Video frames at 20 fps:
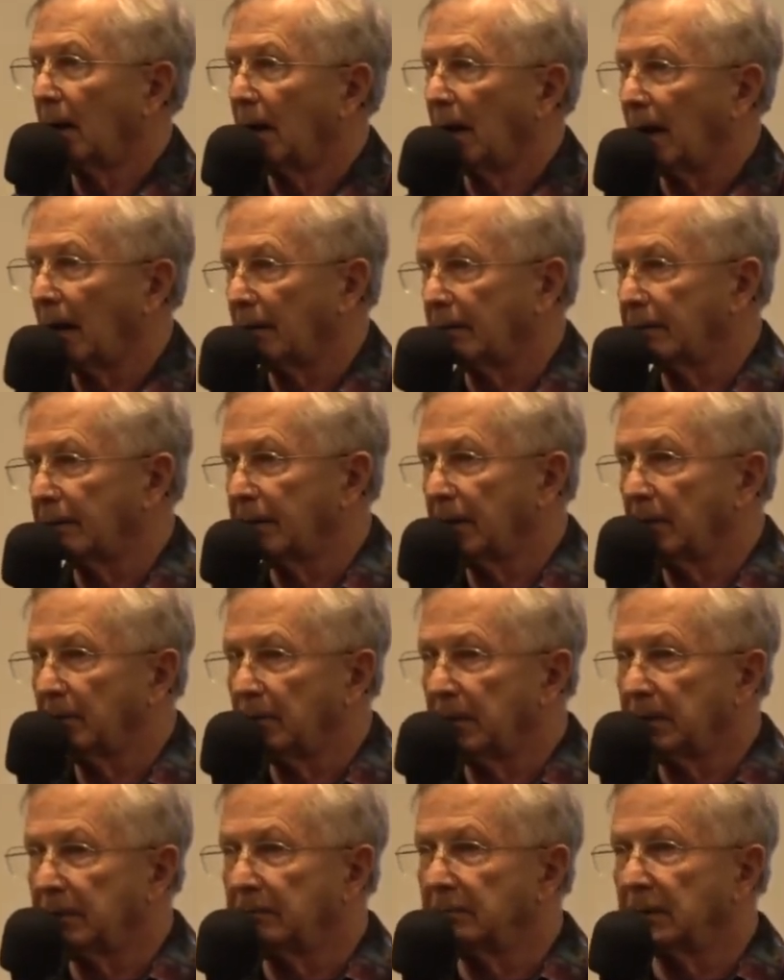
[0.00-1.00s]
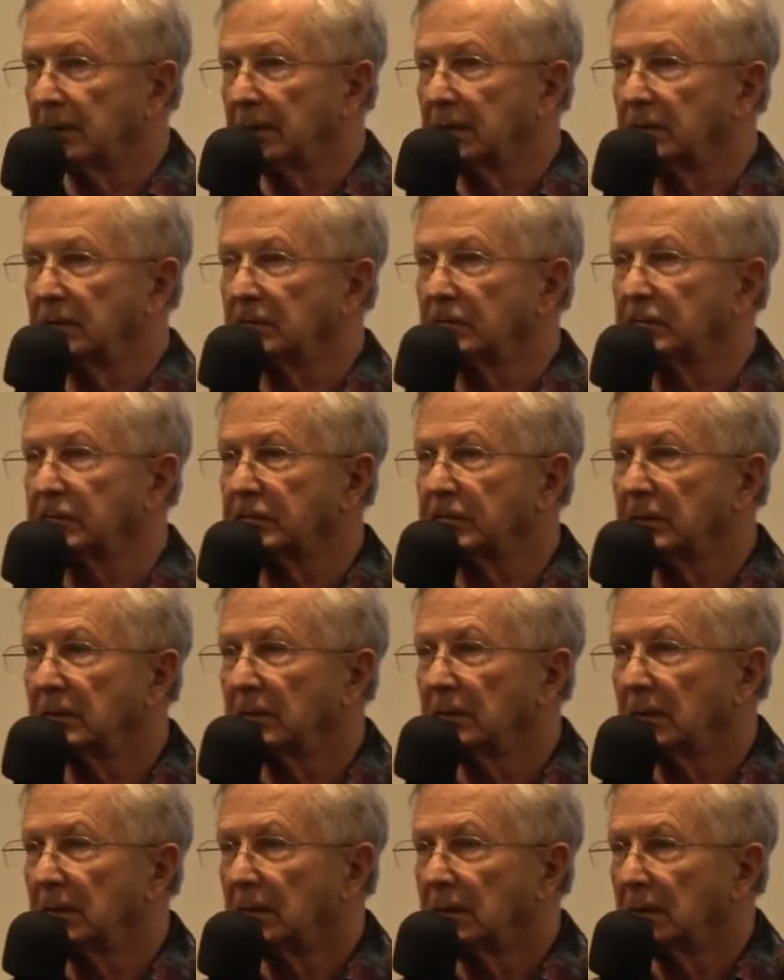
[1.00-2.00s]
out of that mid-range.
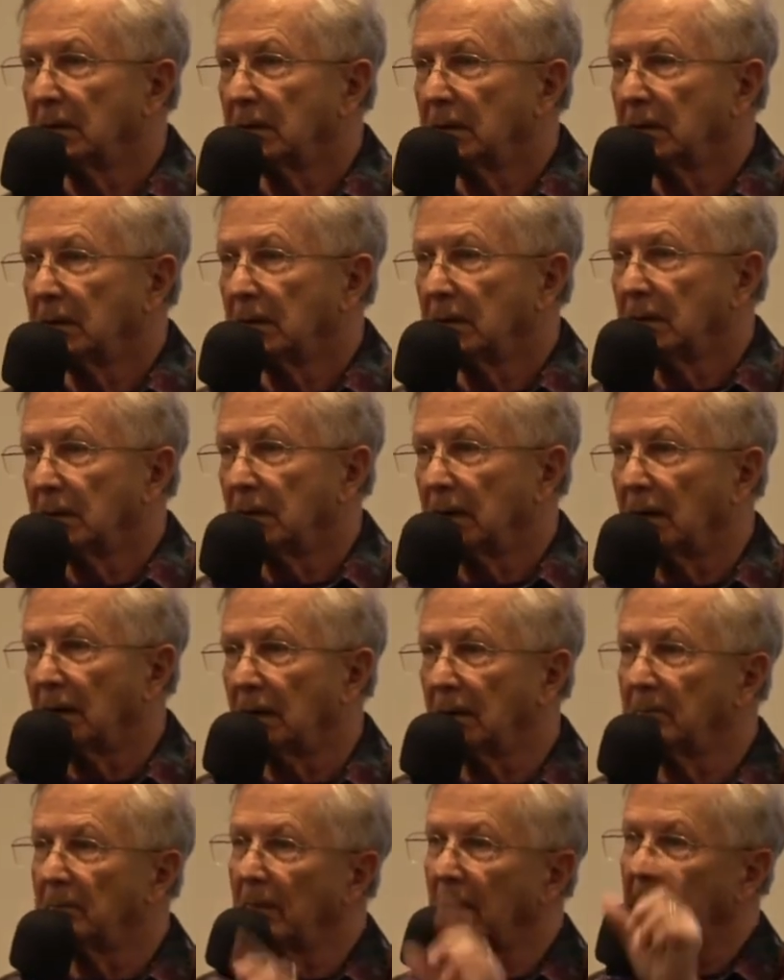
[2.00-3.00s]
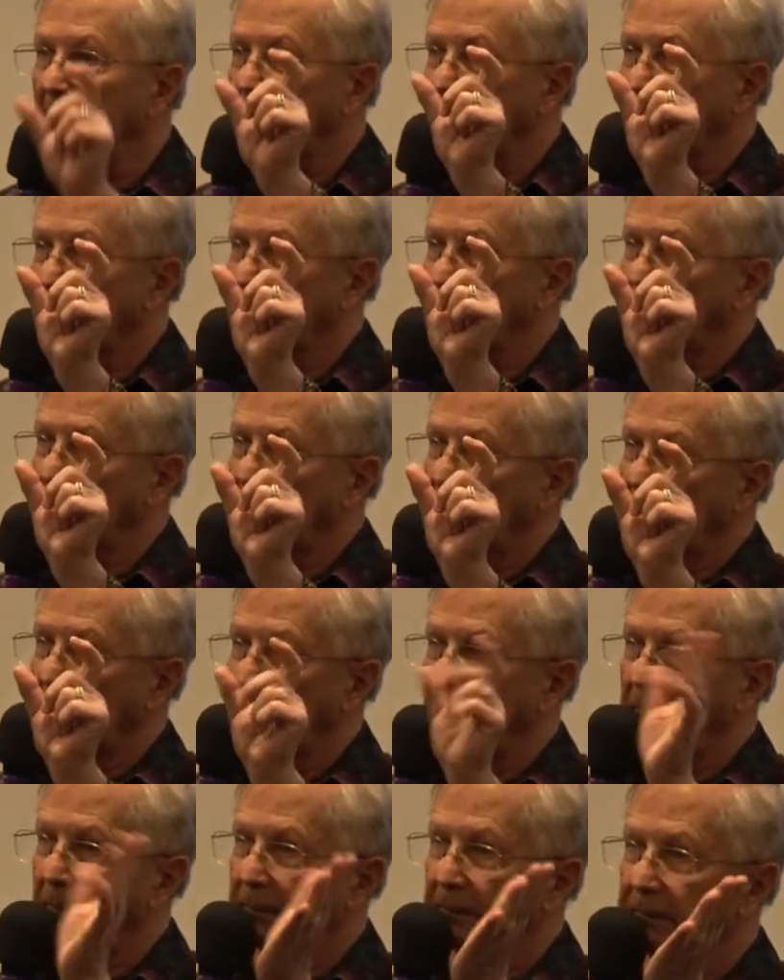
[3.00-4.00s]
A microphone
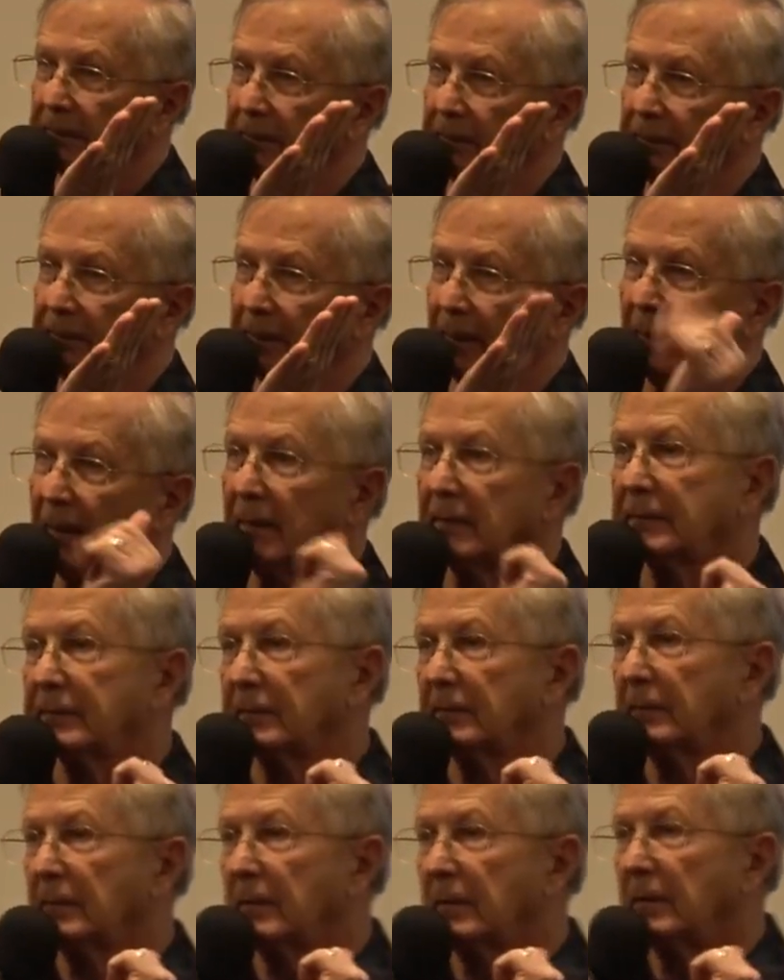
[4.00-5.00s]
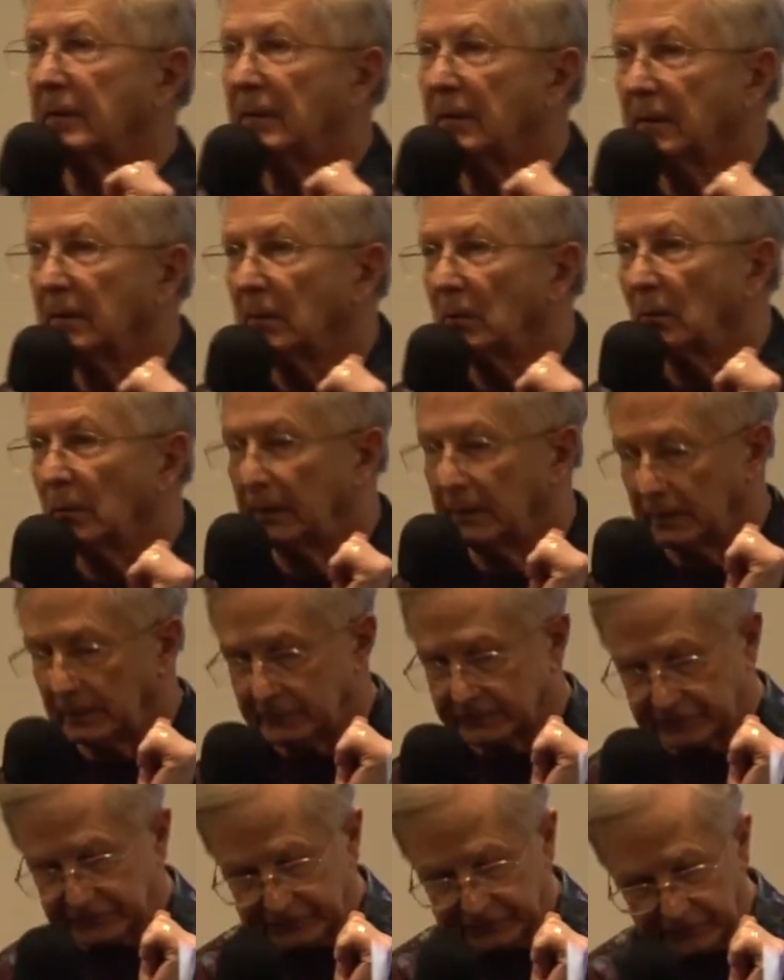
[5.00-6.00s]
element did that. We
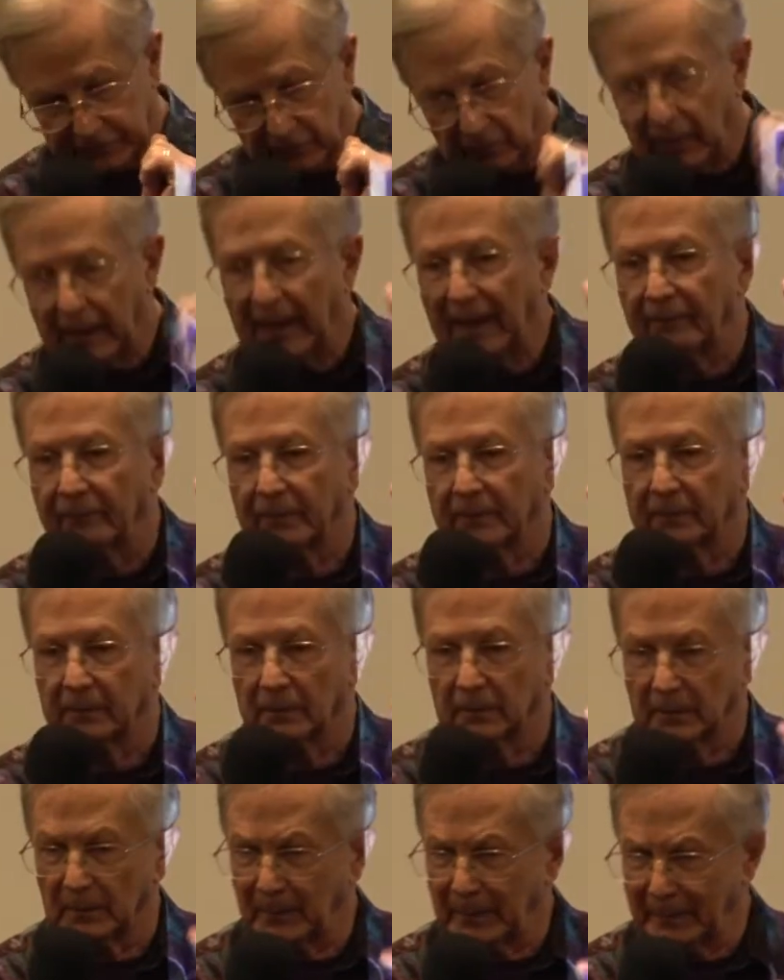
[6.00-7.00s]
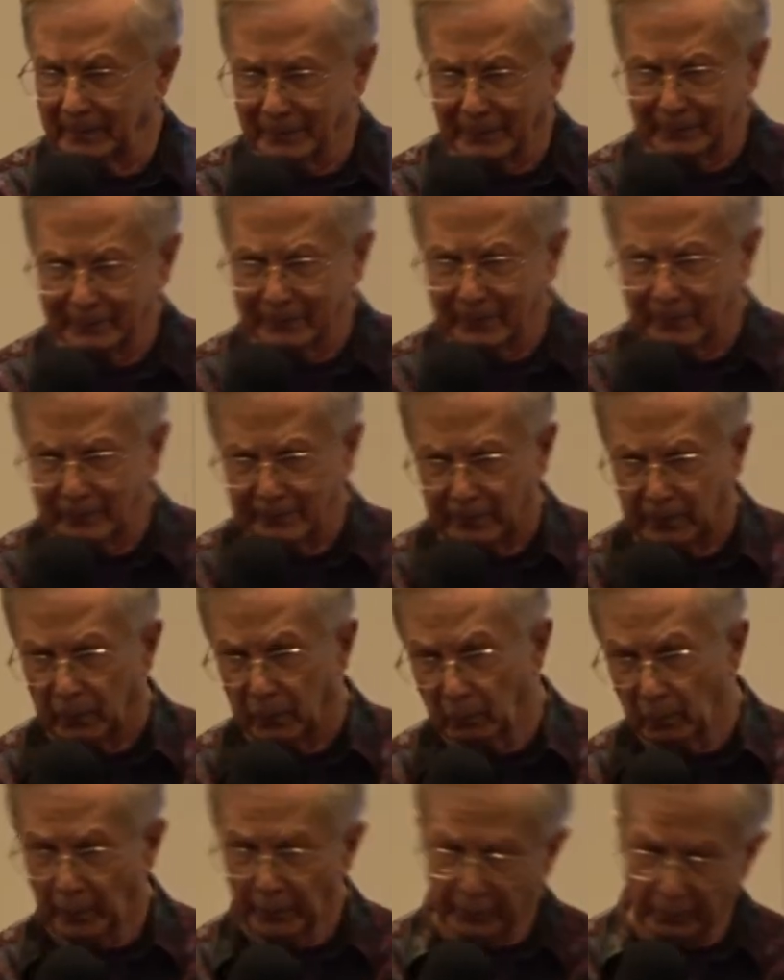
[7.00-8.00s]
still have it. A lot of people don't know it.
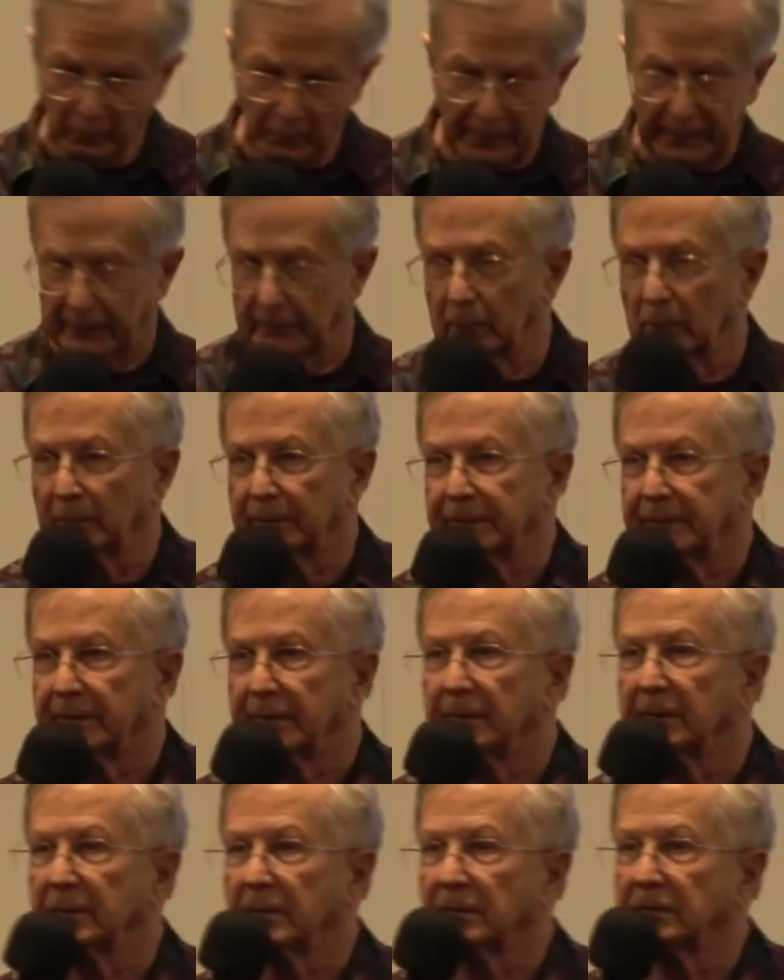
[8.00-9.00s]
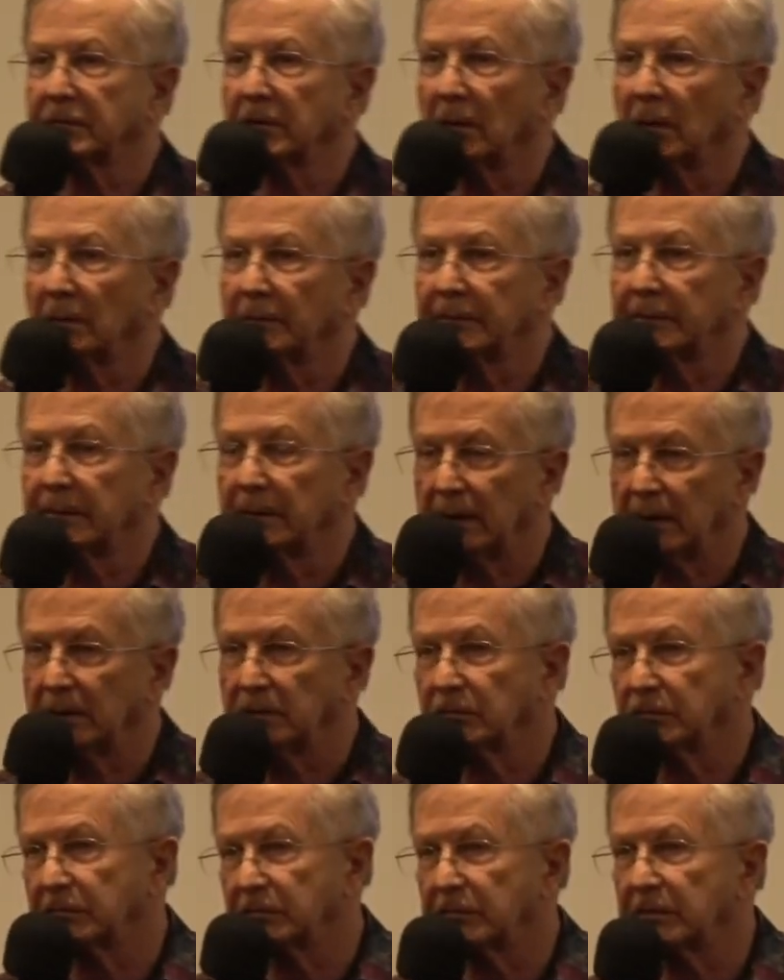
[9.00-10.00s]
It went away. No, it didn't. It's called the
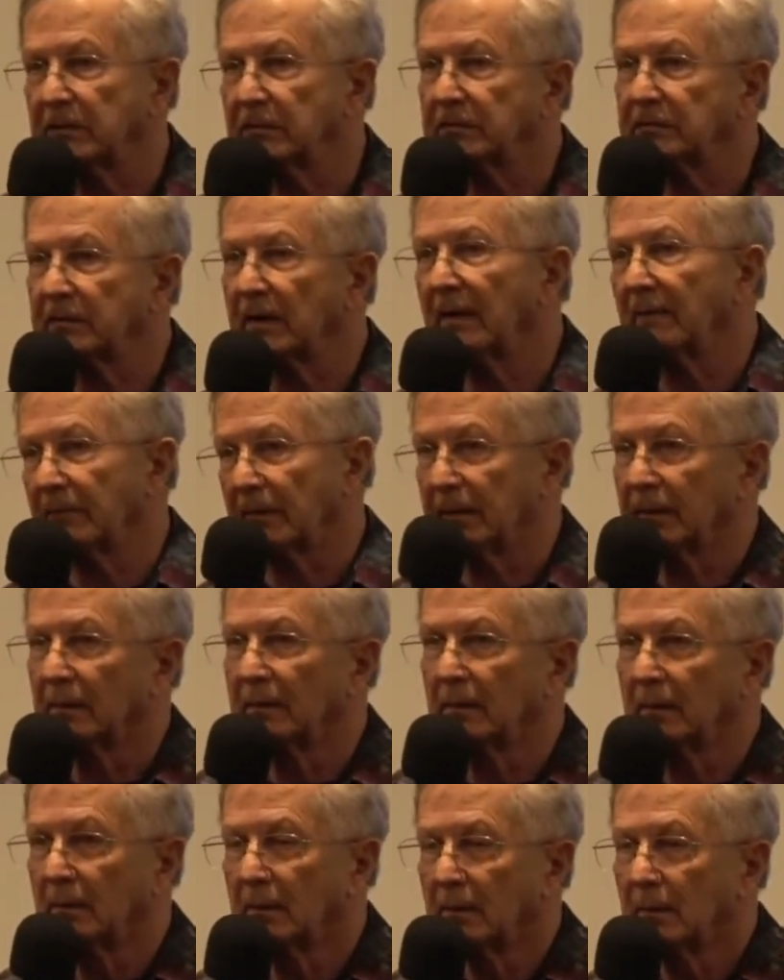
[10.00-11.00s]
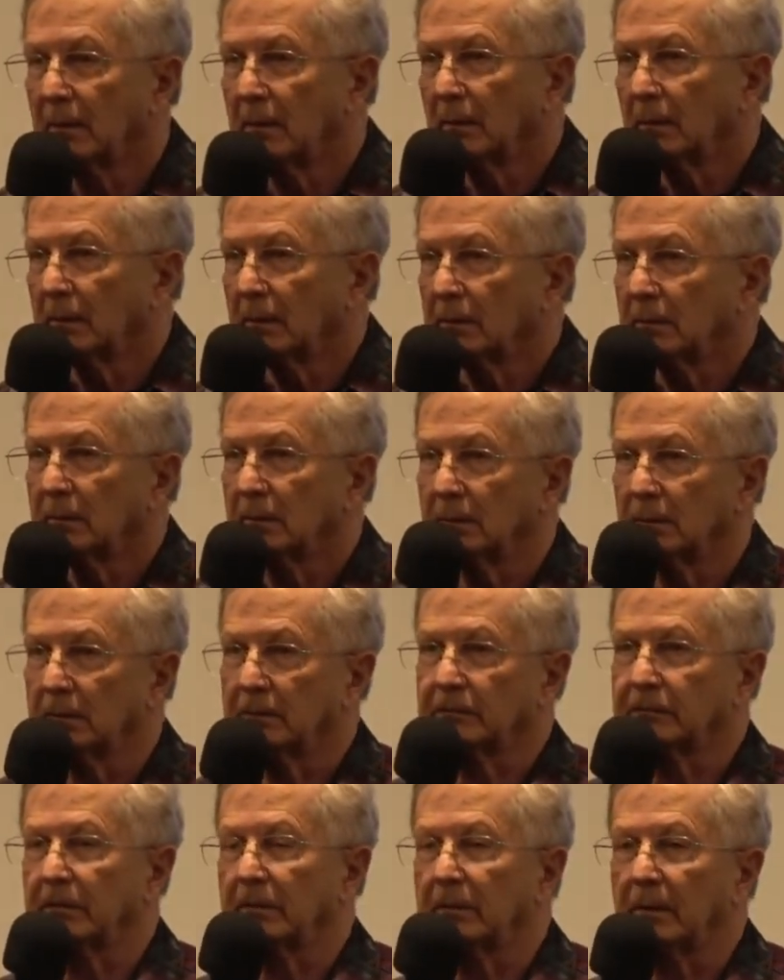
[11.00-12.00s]
HC7, and
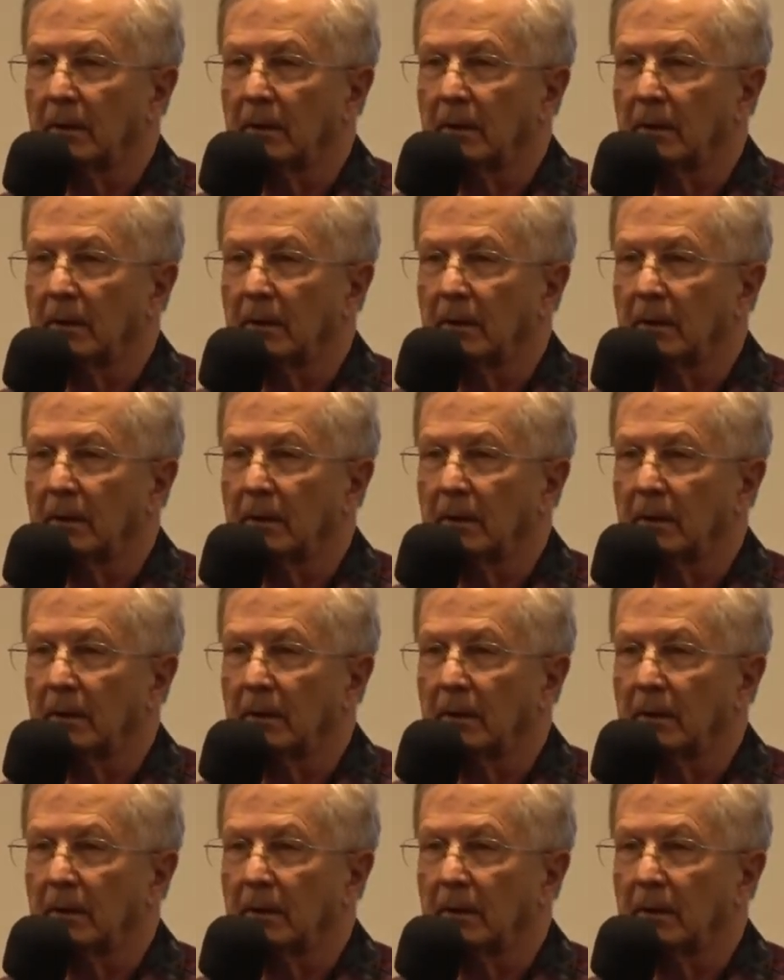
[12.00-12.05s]
it's in